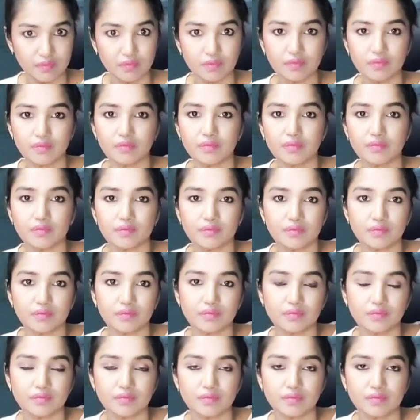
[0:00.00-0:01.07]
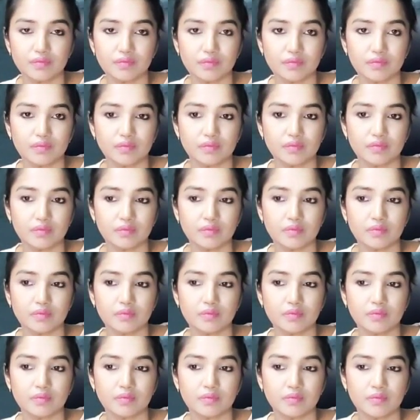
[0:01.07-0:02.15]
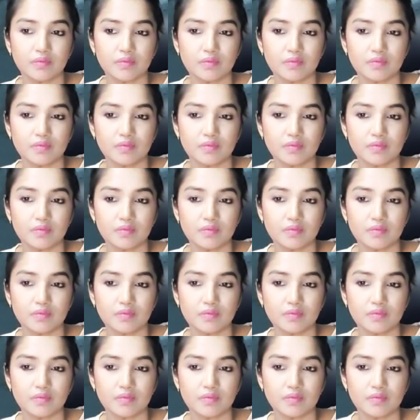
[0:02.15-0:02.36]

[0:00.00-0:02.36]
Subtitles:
Nobody speaks.